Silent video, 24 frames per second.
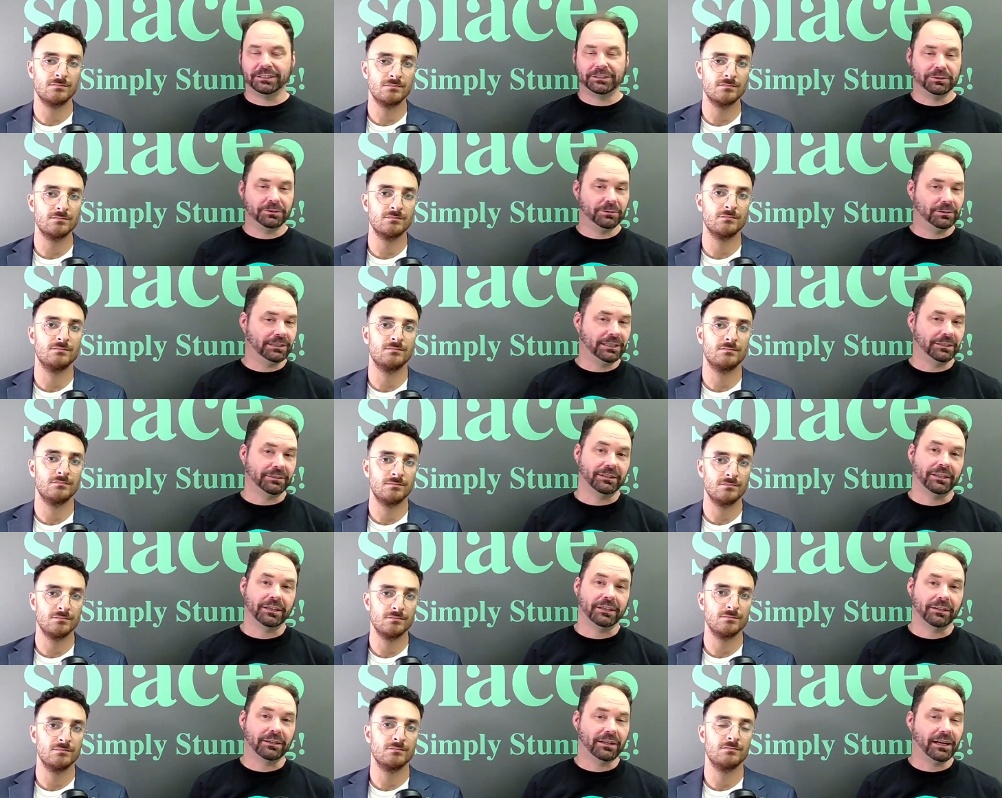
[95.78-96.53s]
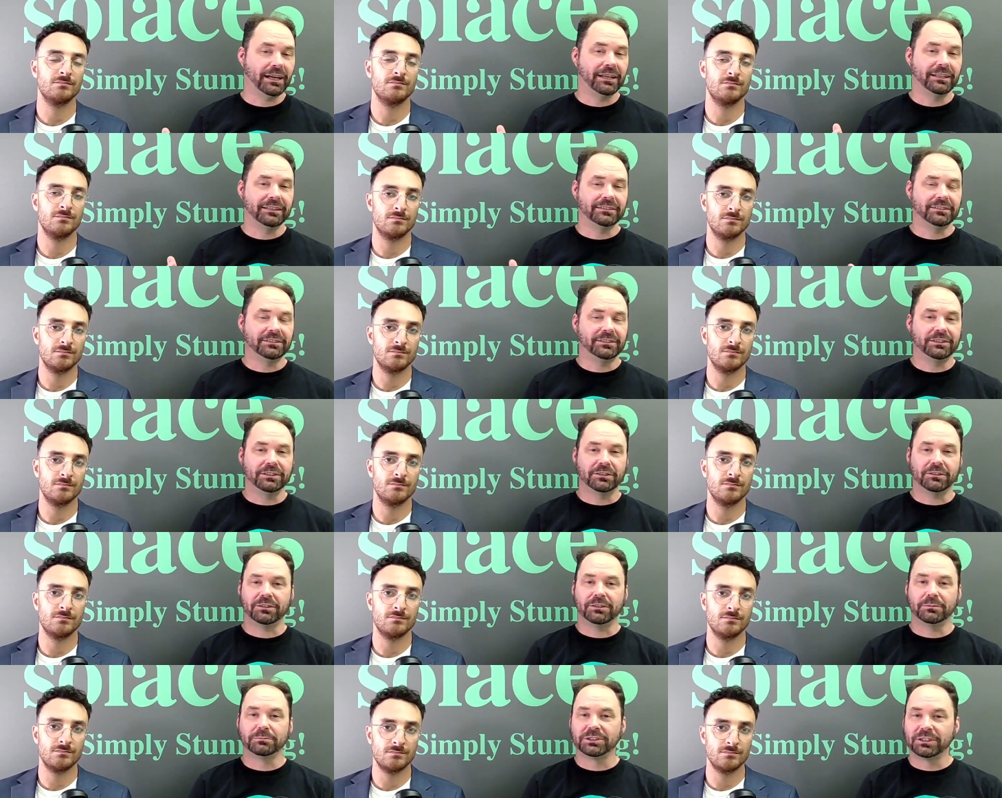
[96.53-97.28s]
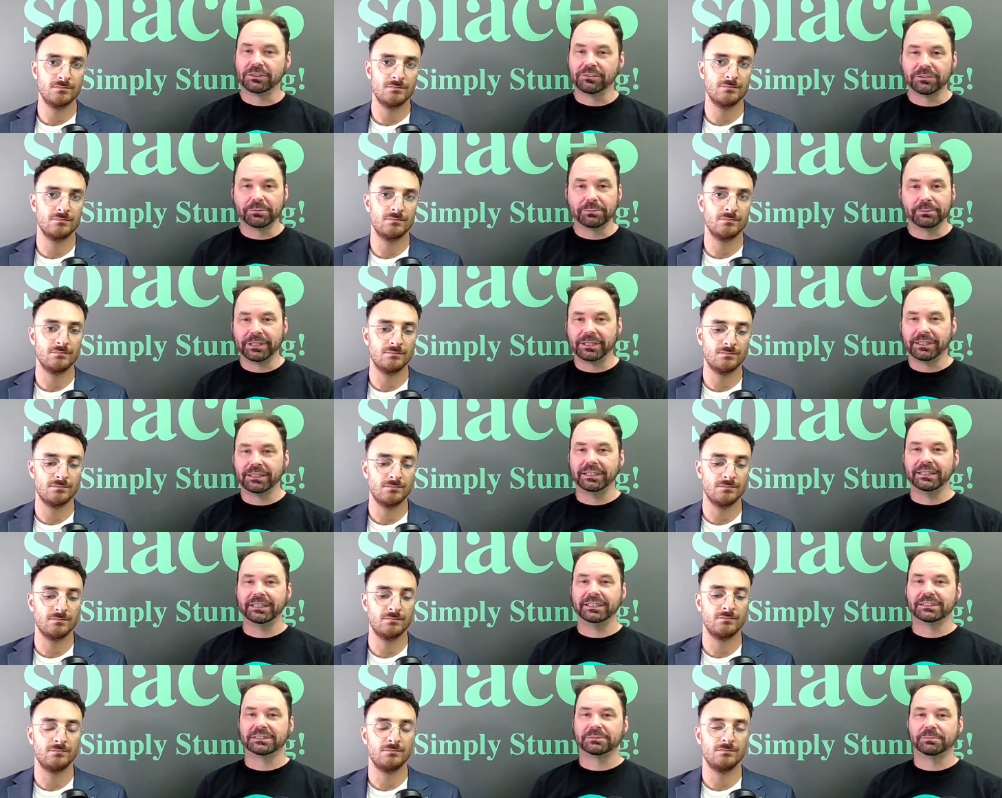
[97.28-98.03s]
Speaker 1: tool out there. And you know,
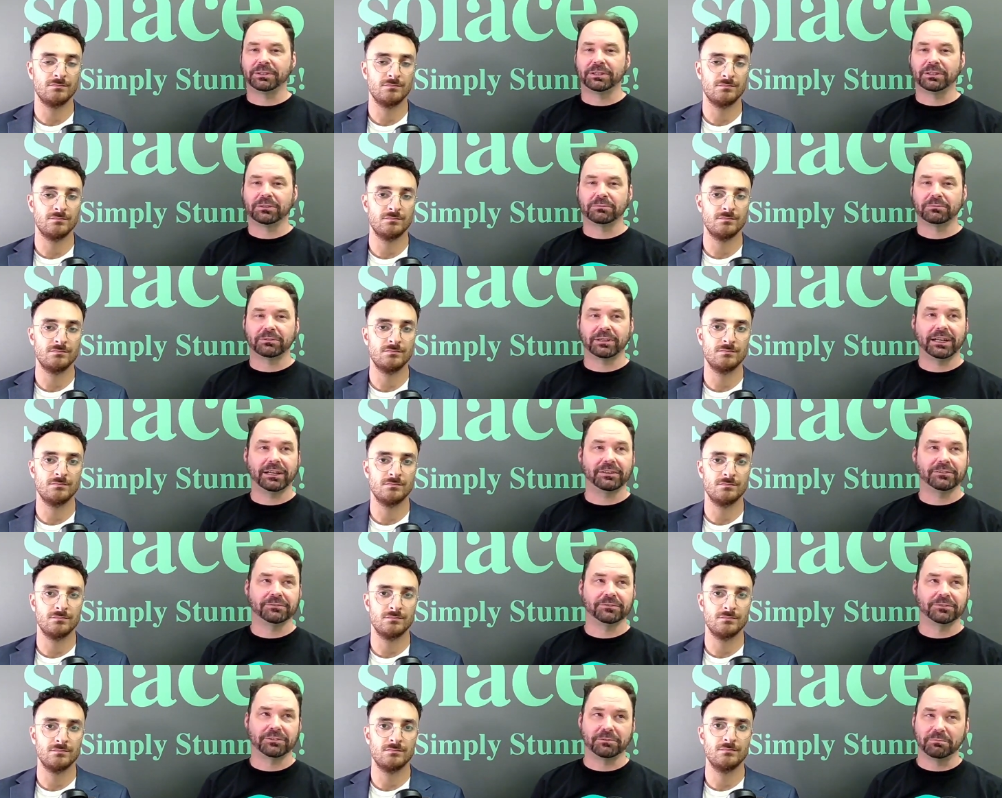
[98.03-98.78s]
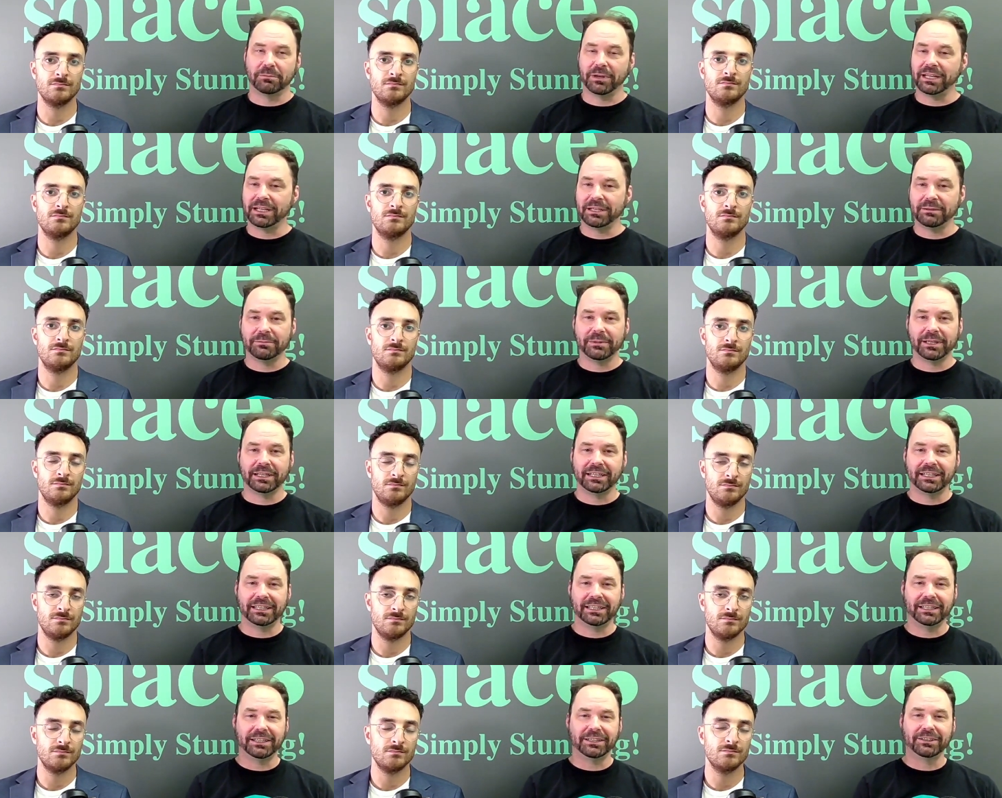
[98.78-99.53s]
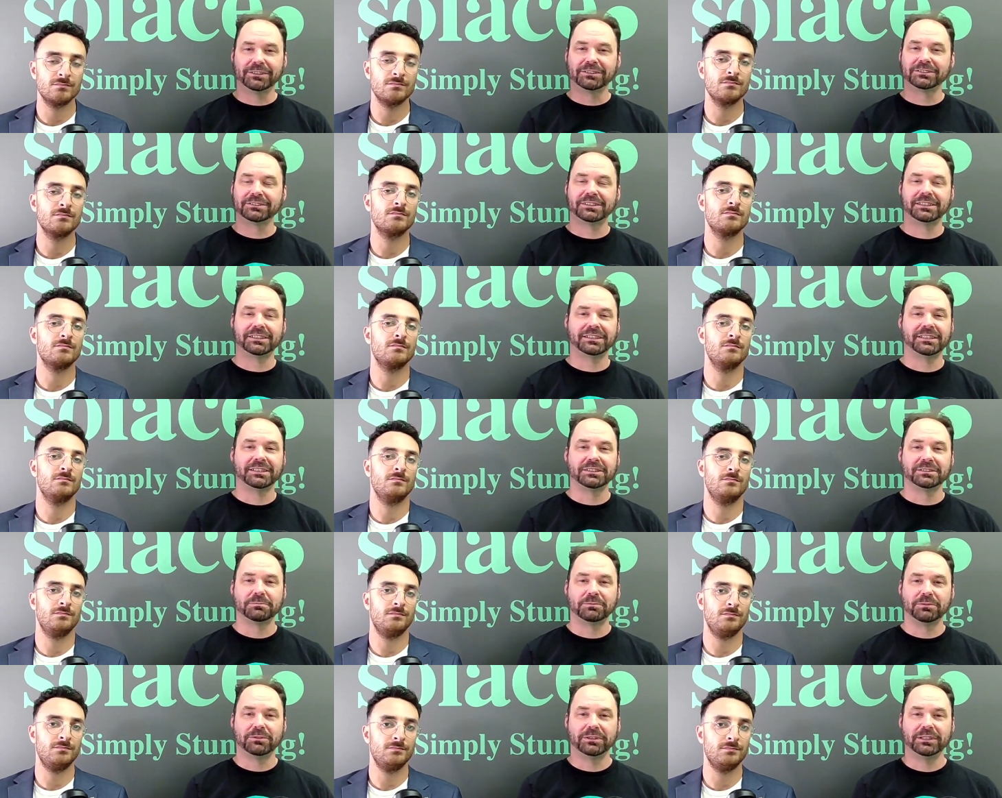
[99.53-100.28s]
observability has been around for many, many years at
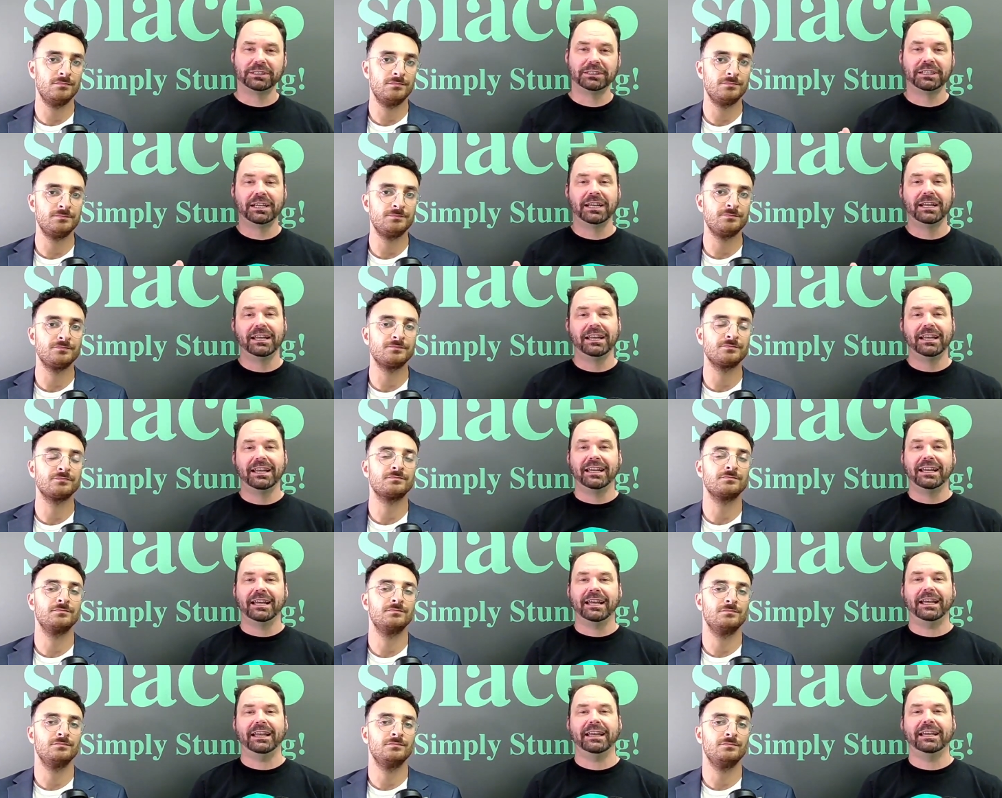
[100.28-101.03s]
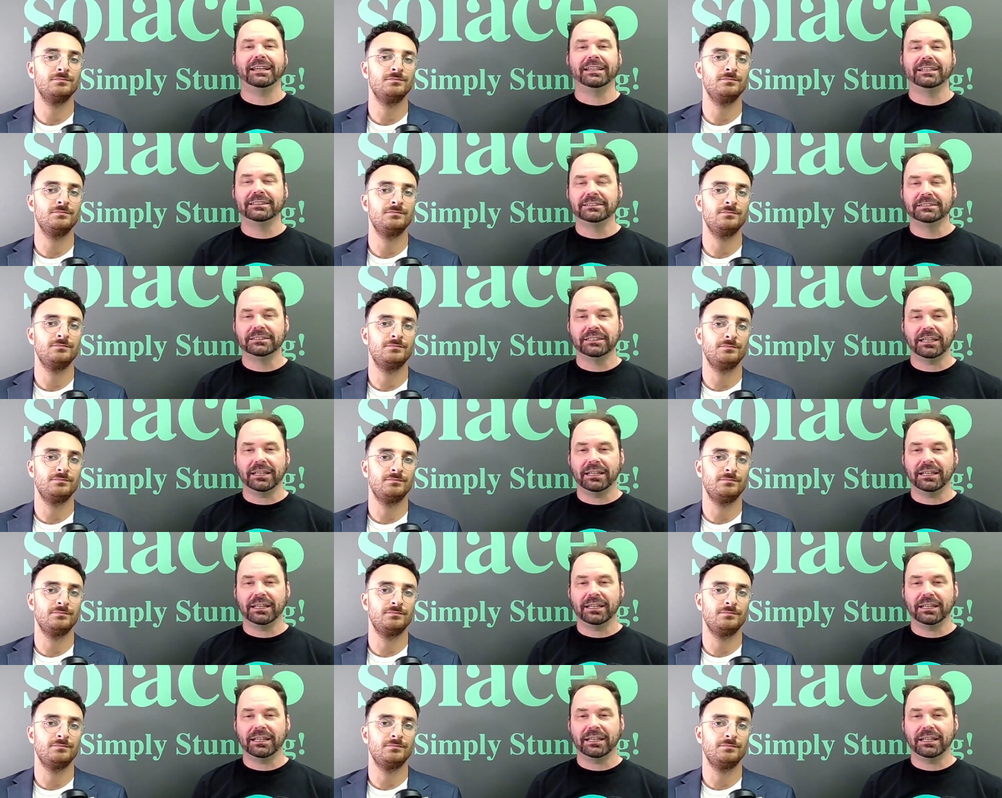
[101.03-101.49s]
this point, and uh,